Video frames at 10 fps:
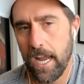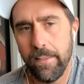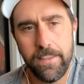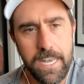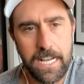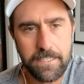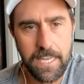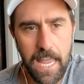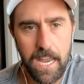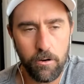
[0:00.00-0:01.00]
And then the next
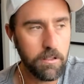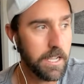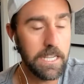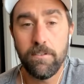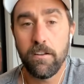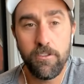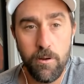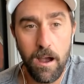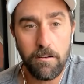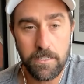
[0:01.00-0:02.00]
day or like even a
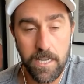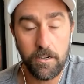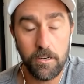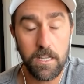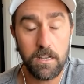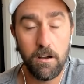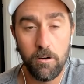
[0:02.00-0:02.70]
few hours later, you're like,